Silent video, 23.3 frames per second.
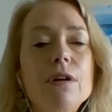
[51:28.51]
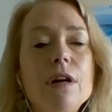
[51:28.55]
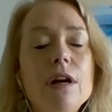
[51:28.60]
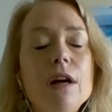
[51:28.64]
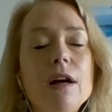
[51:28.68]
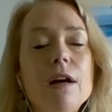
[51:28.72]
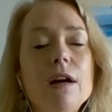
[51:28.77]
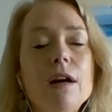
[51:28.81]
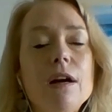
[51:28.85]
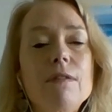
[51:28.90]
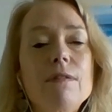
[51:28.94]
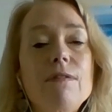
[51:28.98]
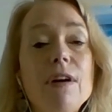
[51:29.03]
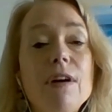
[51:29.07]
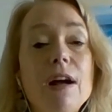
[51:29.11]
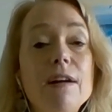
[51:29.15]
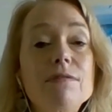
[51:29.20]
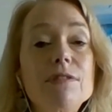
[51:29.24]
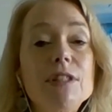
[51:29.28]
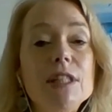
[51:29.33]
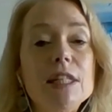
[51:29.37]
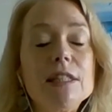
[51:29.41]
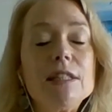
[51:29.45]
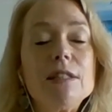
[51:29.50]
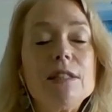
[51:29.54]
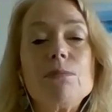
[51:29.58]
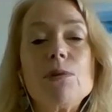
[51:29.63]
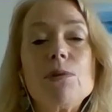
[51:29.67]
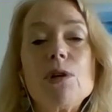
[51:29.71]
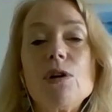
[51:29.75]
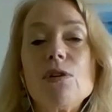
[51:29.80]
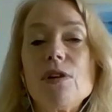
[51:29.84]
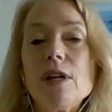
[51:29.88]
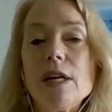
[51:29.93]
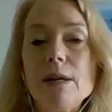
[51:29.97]
uh, five days of
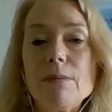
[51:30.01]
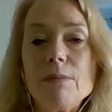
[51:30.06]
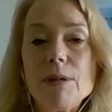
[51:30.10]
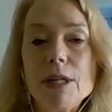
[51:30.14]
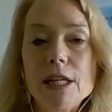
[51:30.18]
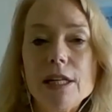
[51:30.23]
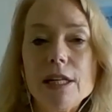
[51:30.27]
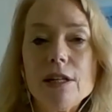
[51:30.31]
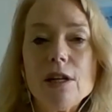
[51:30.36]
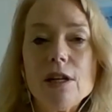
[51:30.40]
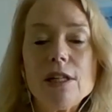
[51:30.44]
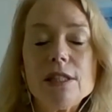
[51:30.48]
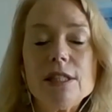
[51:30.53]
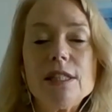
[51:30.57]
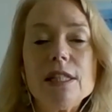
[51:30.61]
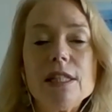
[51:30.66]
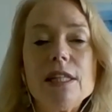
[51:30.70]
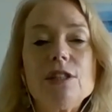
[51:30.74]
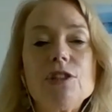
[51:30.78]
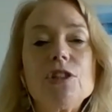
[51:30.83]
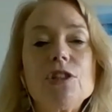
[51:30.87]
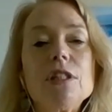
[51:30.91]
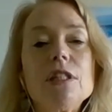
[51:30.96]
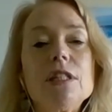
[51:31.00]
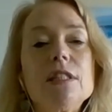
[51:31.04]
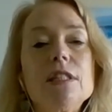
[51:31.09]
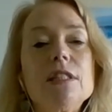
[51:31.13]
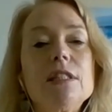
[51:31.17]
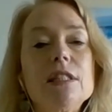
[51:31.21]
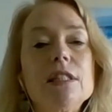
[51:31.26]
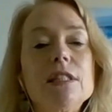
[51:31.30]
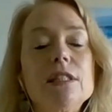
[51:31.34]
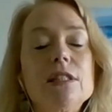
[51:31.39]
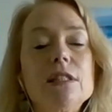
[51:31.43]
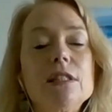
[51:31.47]
programming in Los
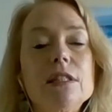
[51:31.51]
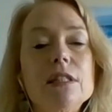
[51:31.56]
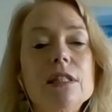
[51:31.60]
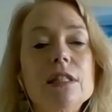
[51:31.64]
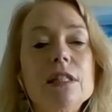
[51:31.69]
Angeles is,